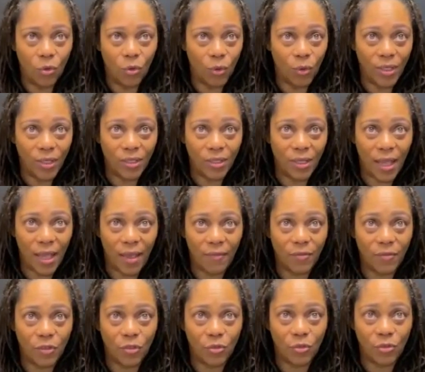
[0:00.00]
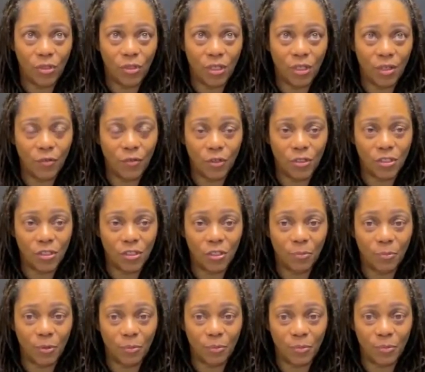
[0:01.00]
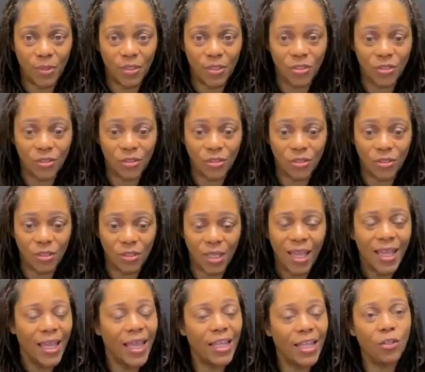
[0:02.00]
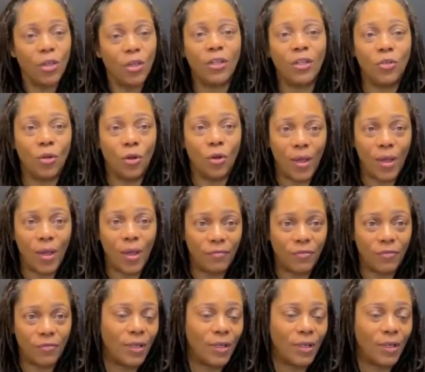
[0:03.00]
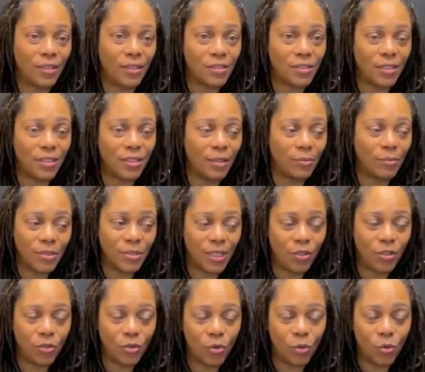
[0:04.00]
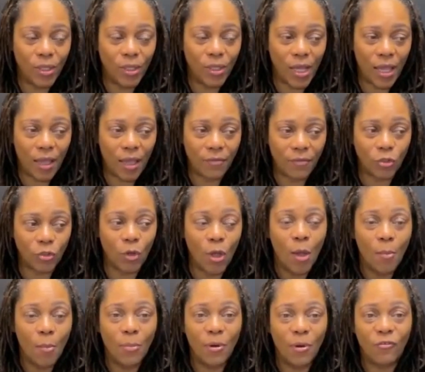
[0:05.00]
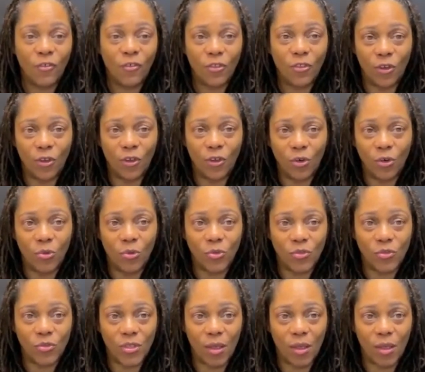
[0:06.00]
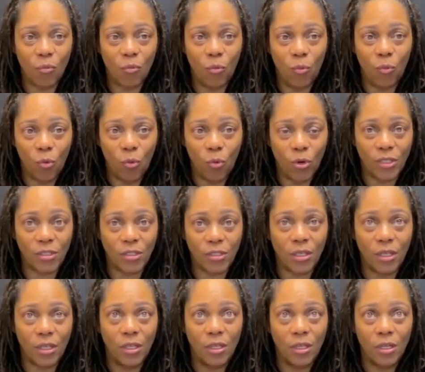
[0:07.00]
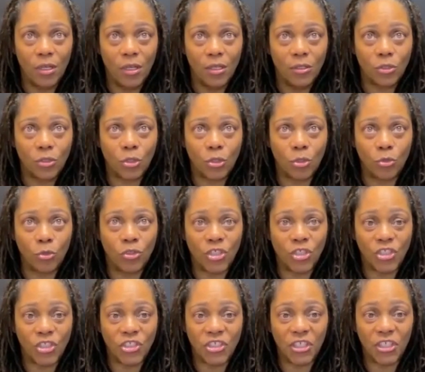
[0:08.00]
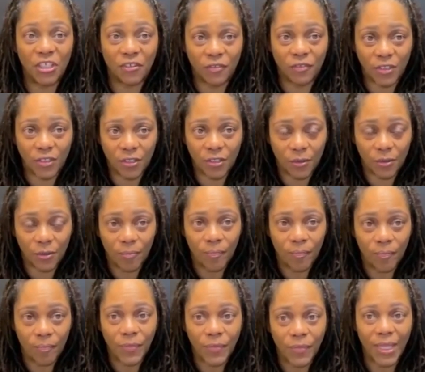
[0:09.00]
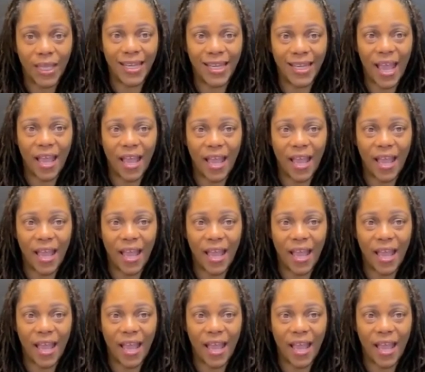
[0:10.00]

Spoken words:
You're going to have to give yourself permission to say, and you don't have to. Honestly, I'm saying you're going to have to. But for those that want to shift and